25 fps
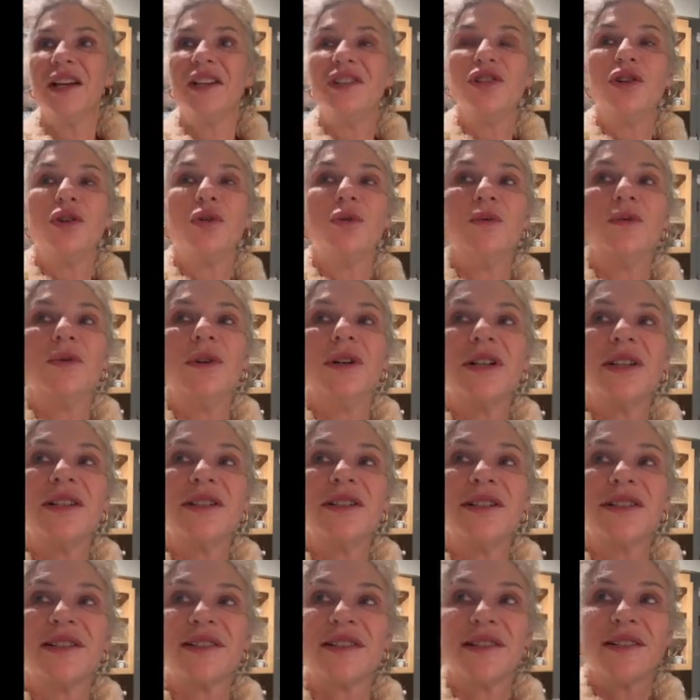don't want to
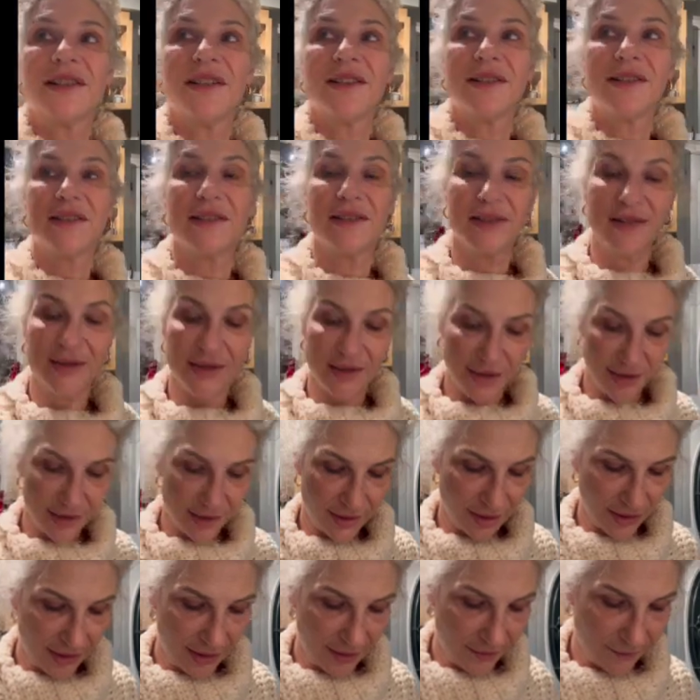discuss
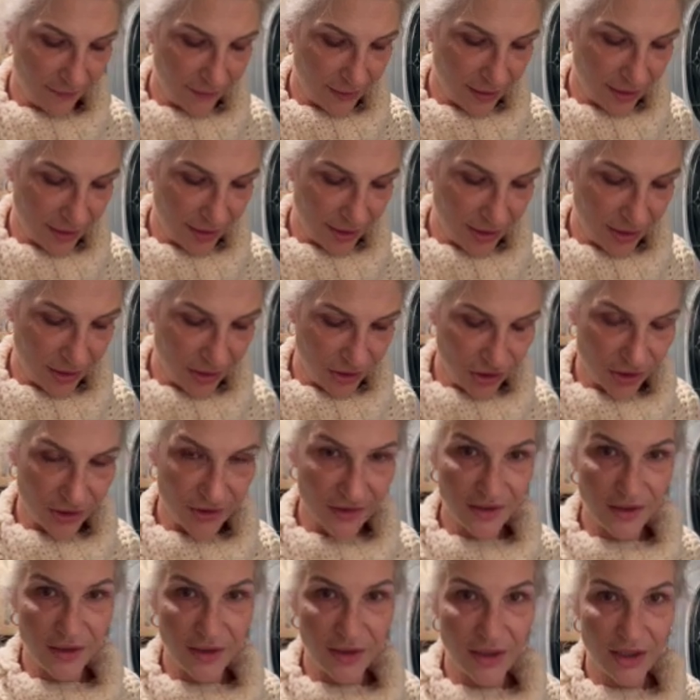everything
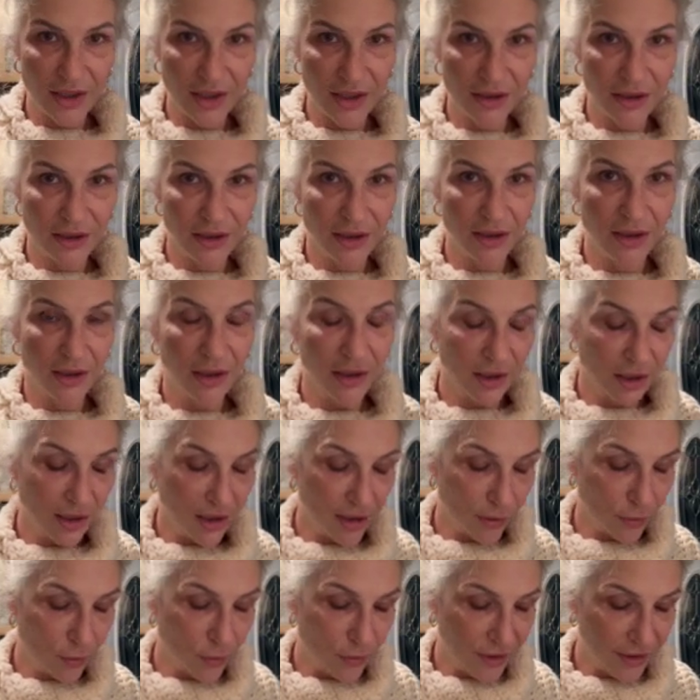just yet.
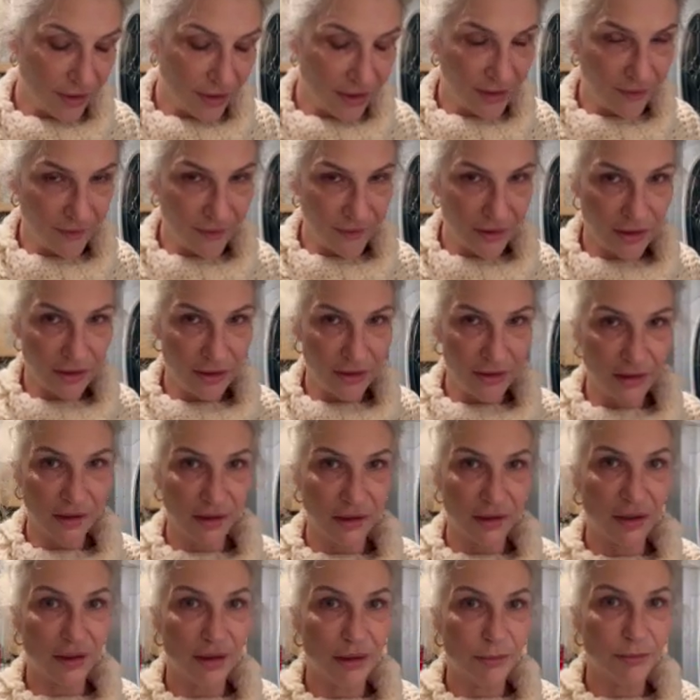I want to give it to you in
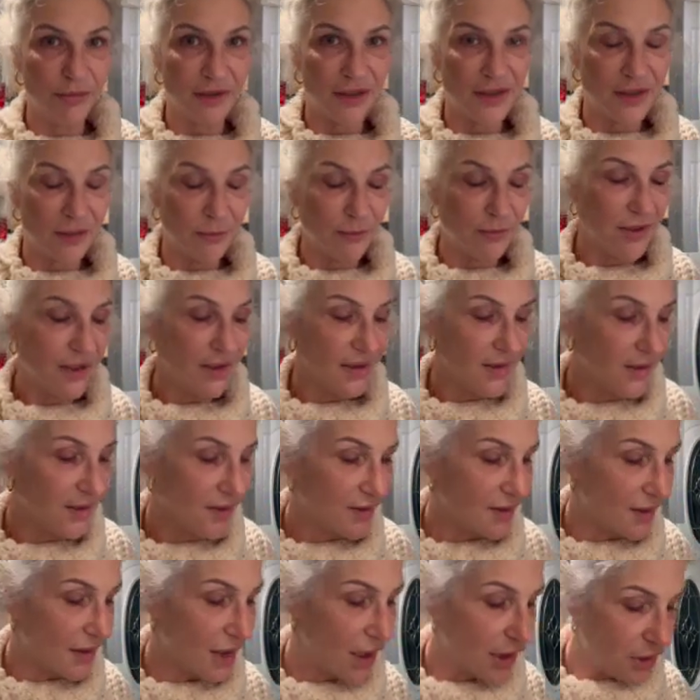little bits and
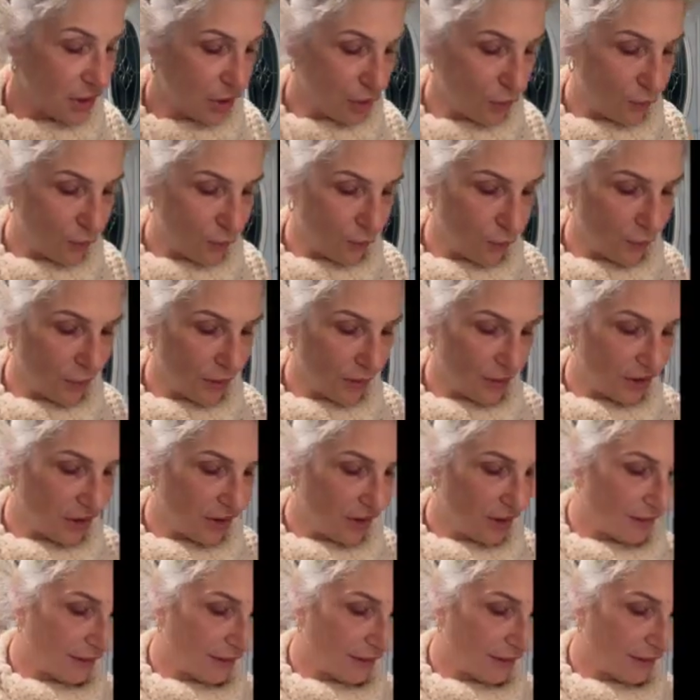pieces. I don't want you to